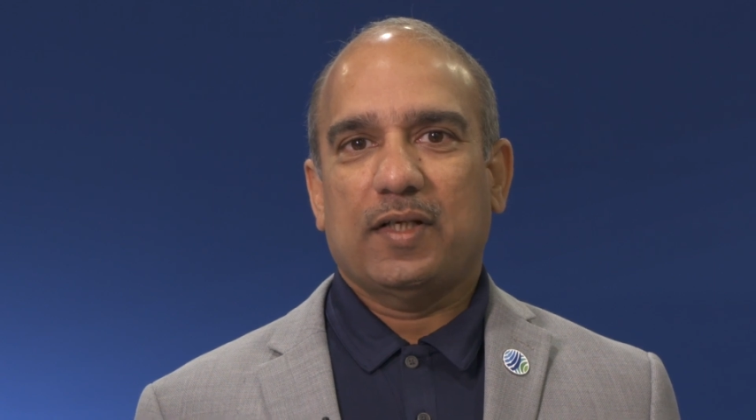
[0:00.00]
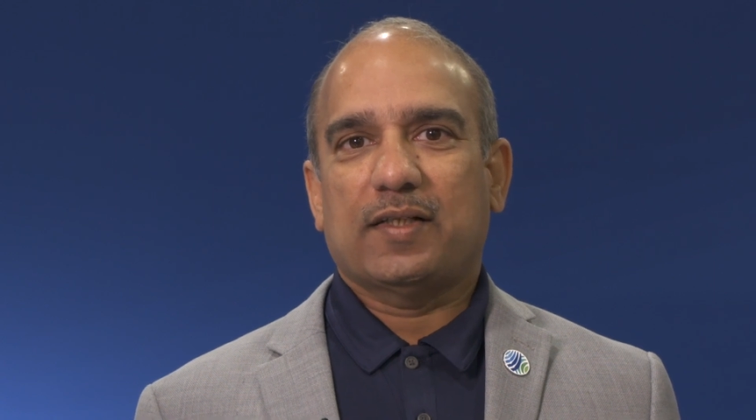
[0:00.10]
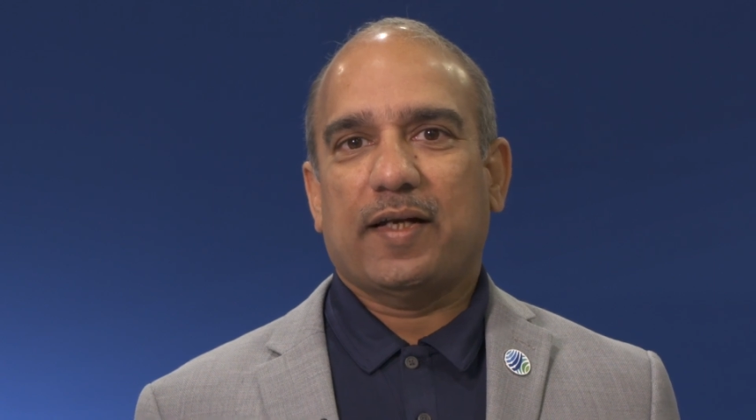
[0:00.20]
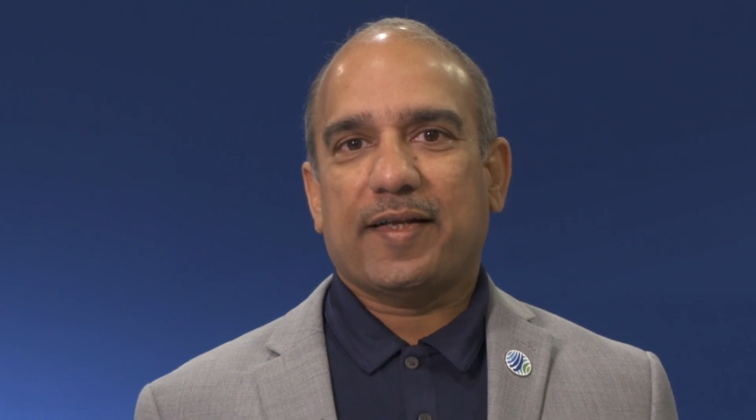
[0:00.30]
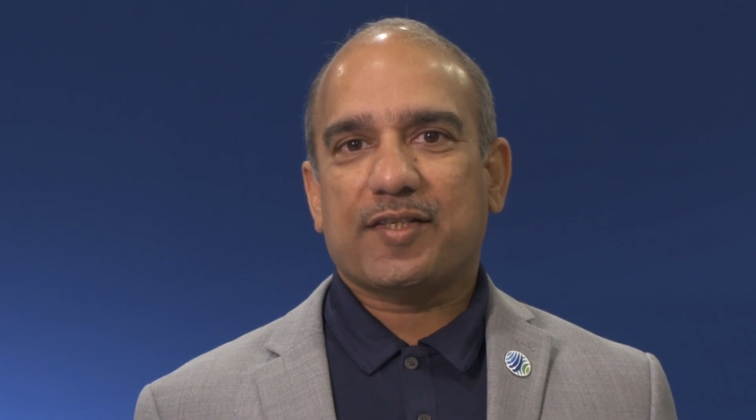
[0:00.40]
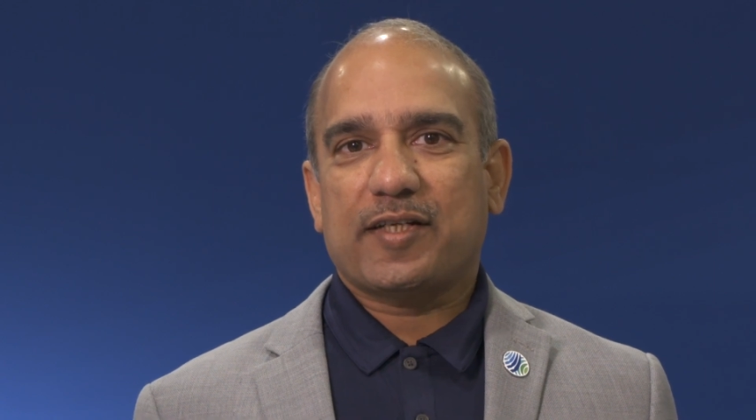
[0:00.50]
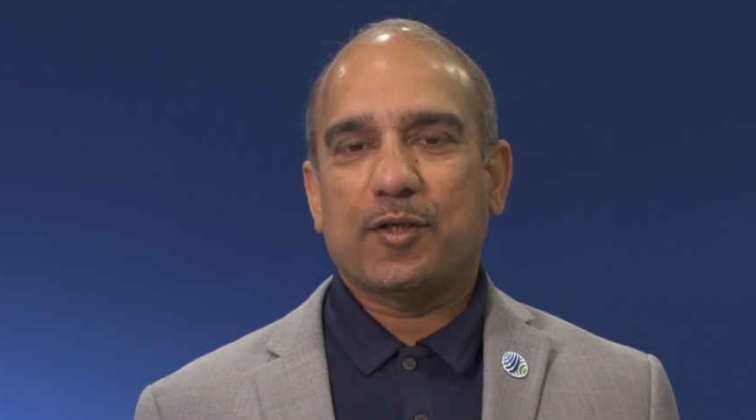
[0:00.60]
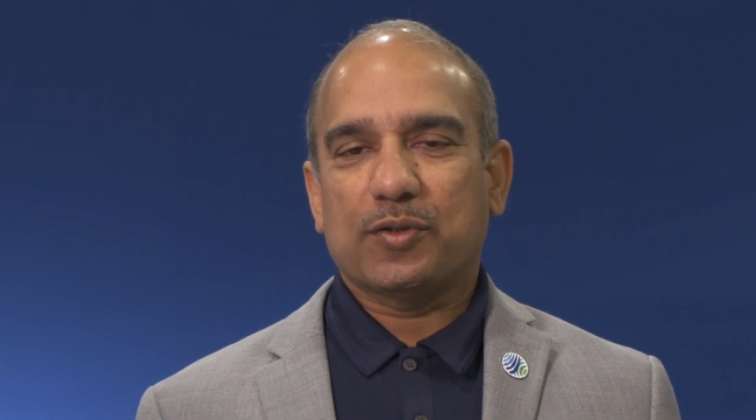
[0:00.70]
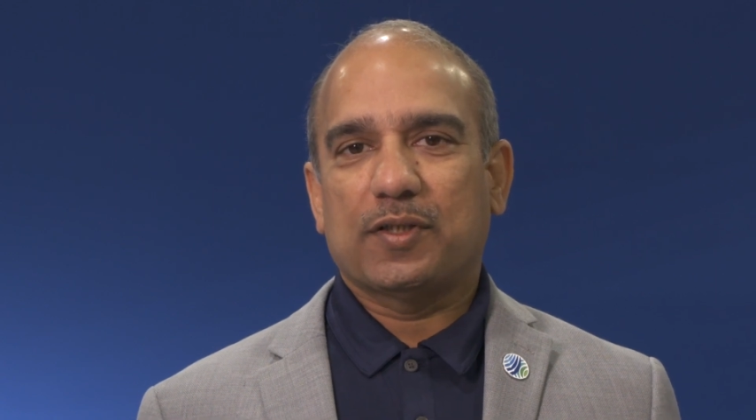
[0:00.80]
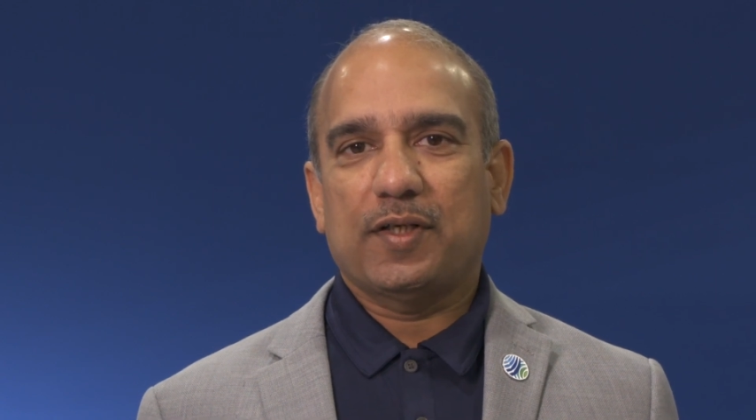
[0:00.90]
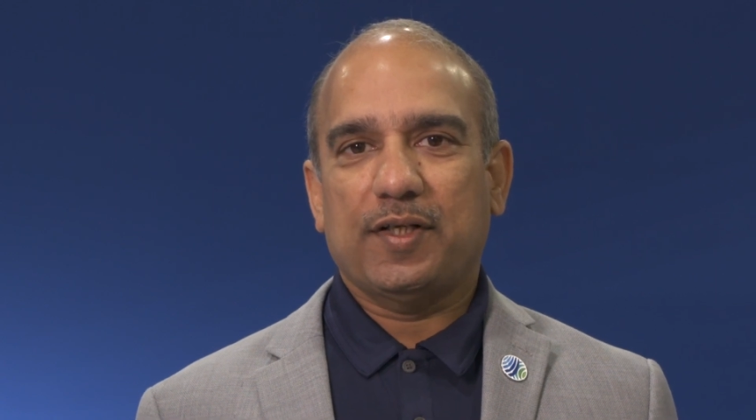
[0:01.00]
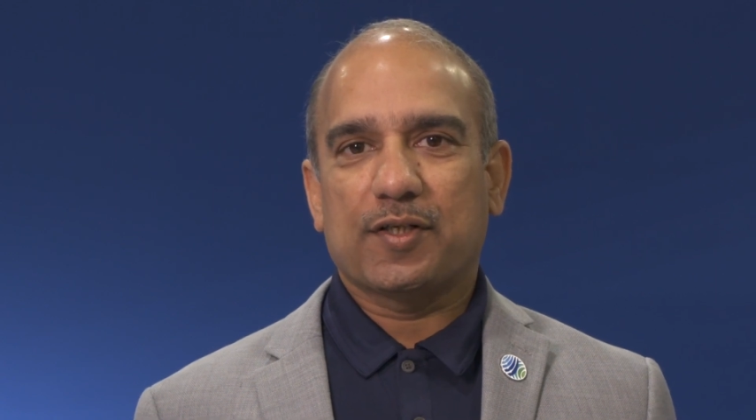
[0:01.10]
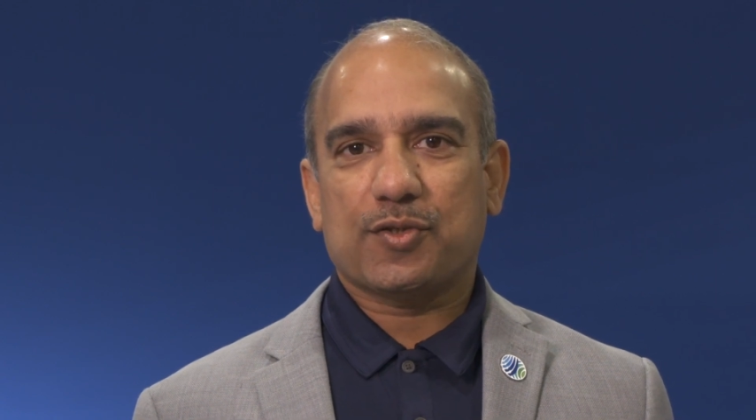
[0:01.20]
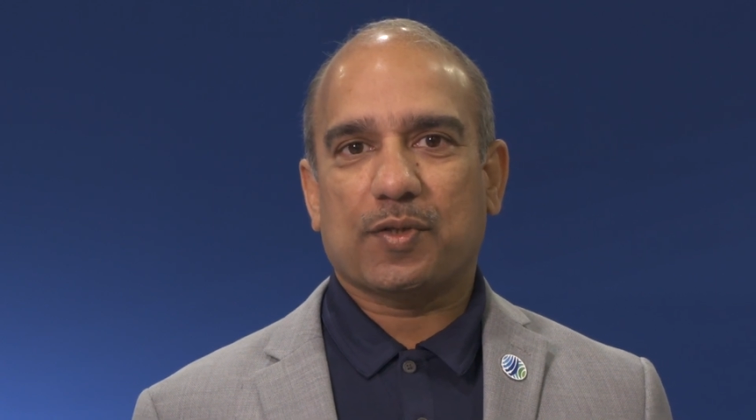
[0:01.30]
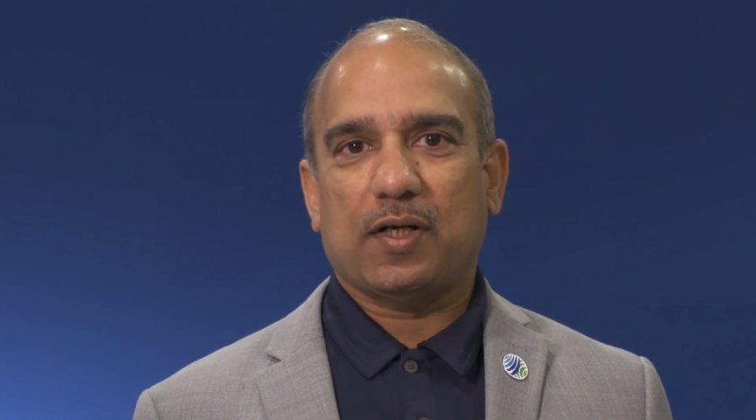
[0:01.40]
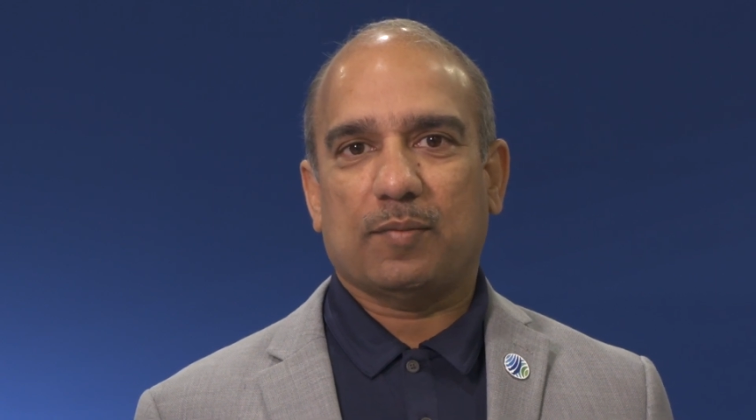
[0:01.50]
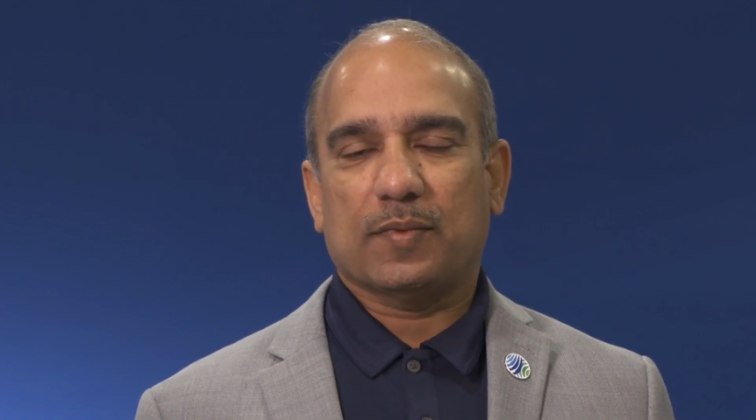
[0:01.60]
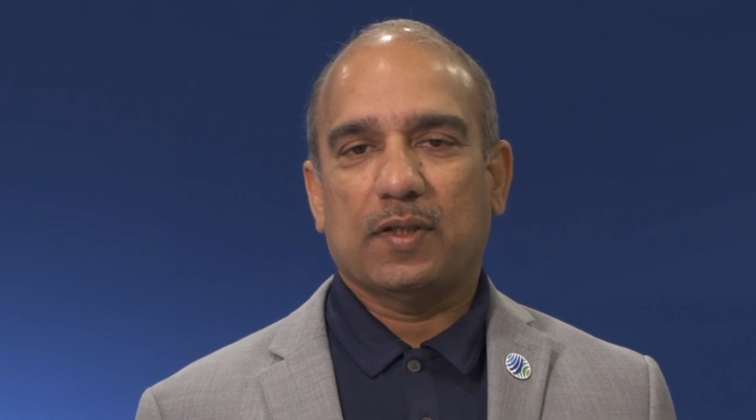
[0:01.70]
in the next 10 to 30 years to come.